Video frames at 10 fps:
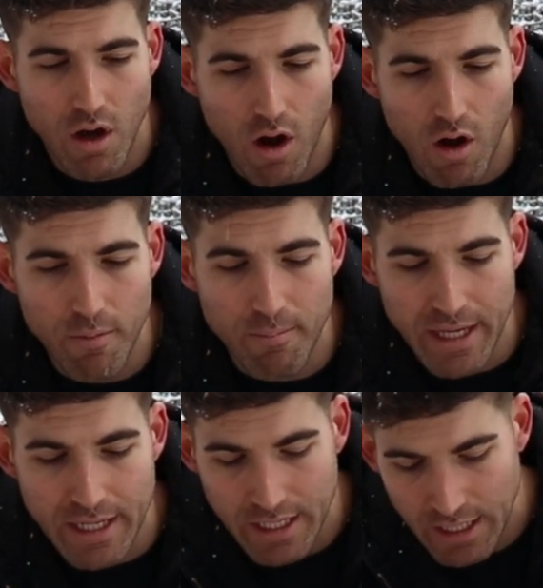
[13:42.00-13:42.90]
all
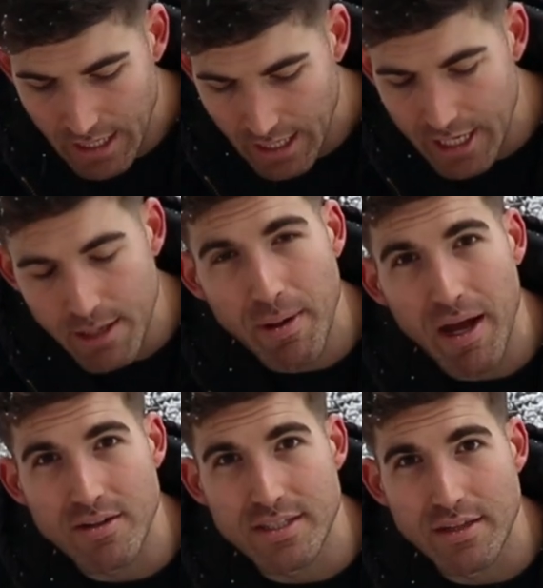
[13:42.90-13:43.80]
make
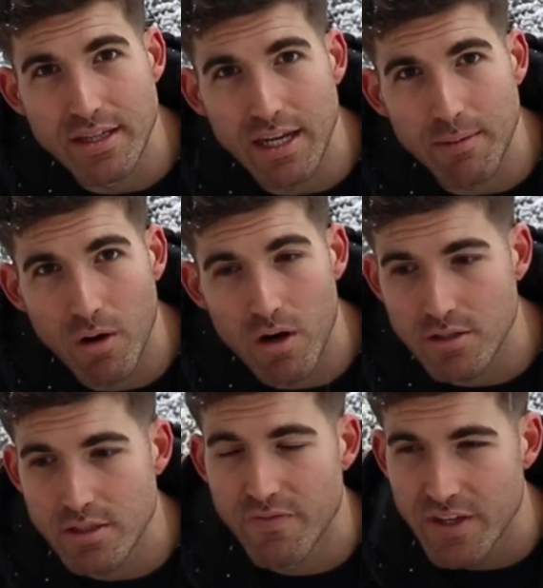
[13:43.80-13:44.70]
8-pound synthetic
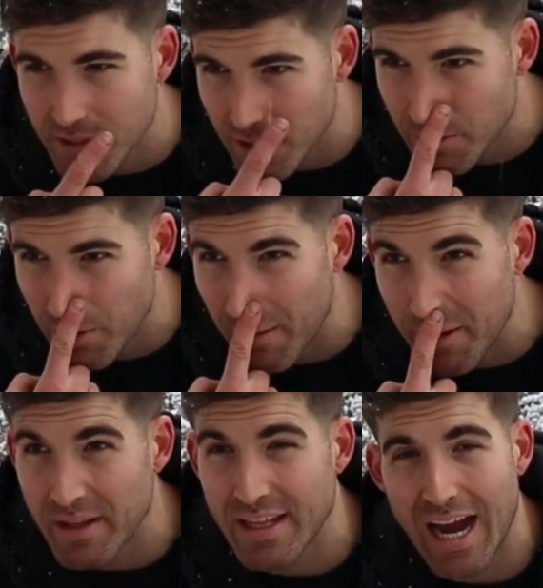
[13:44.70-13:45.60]
mauls. Fiskars probably
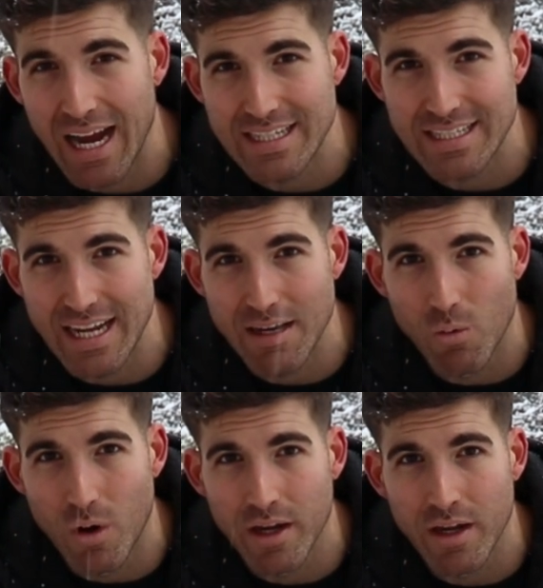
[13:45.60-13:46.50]
being the highest end
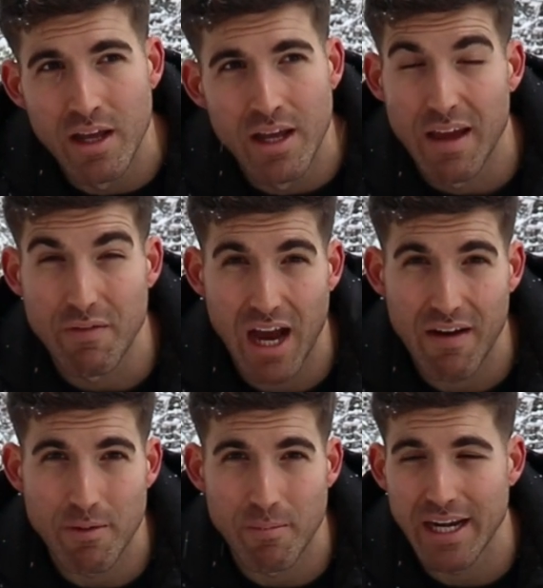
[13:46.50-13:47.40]
one. If you
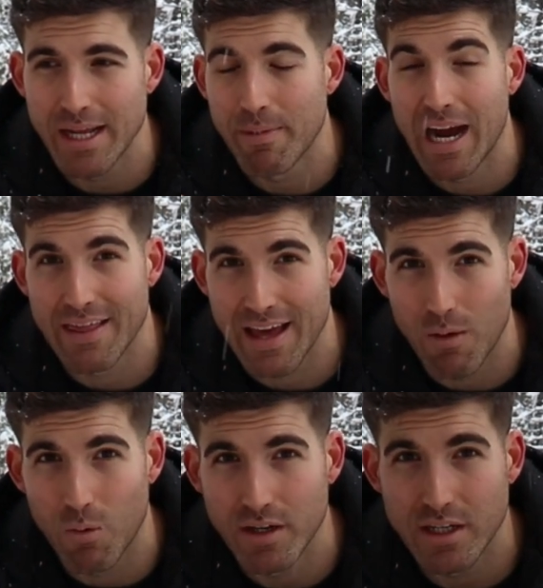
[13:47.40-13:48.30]
have the money, buy that
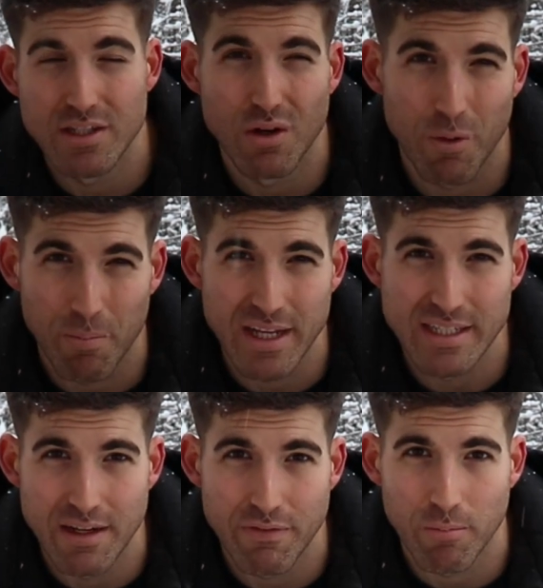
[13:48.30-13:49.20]
one because they'll
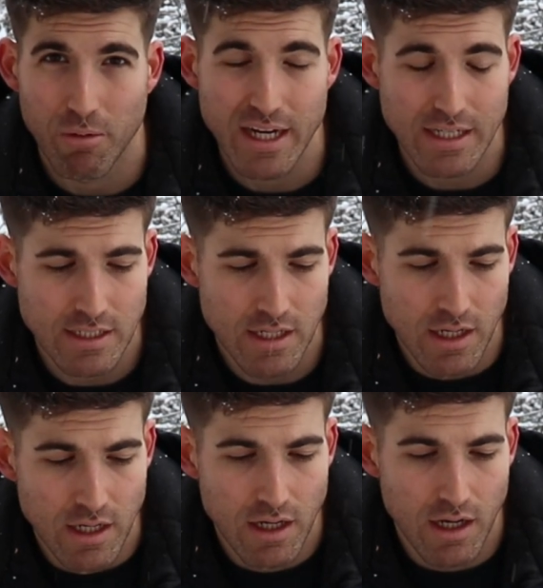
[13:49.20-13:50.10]
replace it if it breaks.
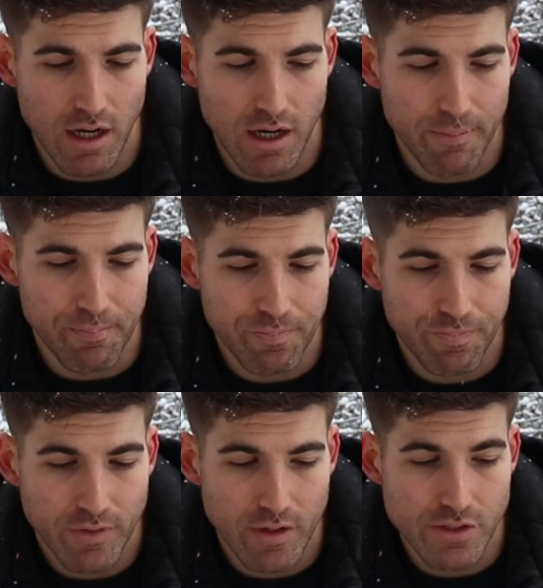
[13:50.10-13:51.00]

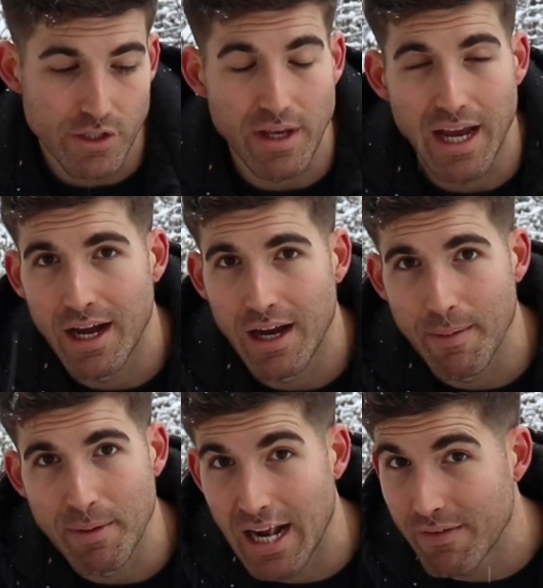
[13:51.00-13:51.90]
So yeah, I
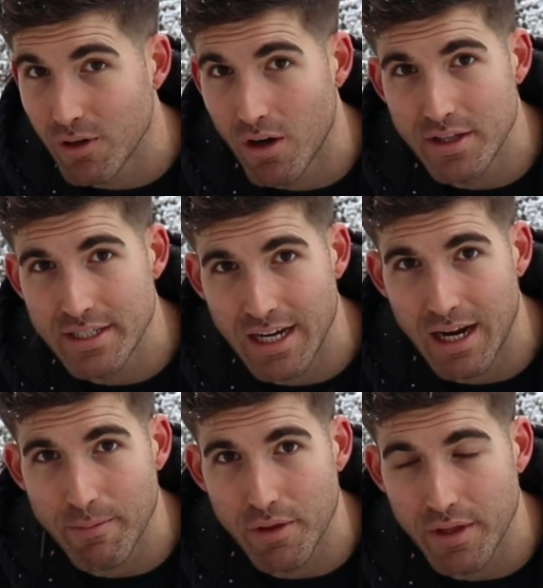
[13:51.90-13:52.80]
mean, after all this
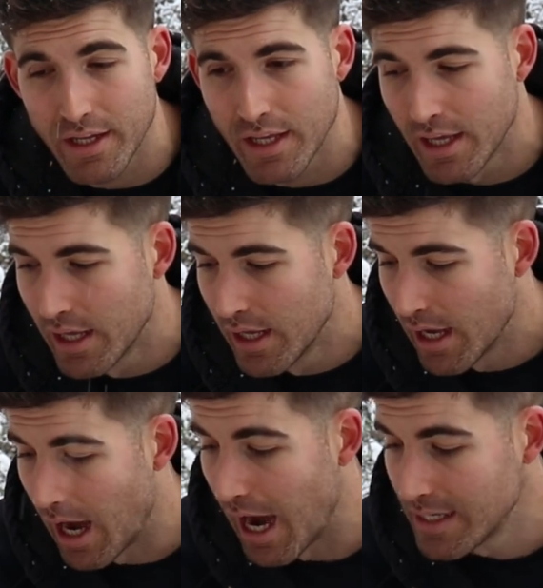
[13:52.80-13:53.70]
time, you think,
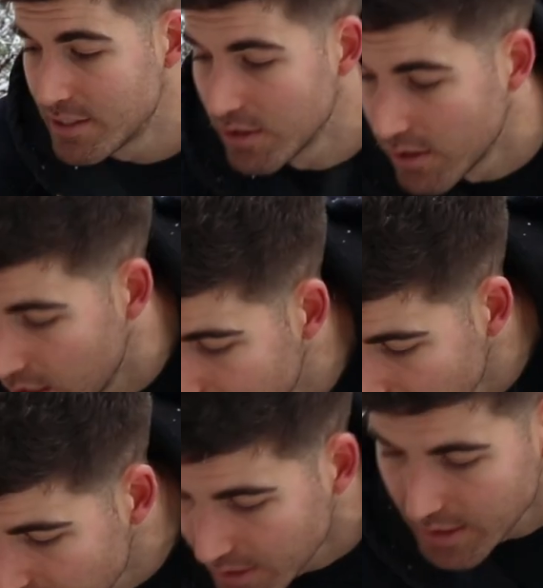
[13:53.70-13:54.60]
I still love using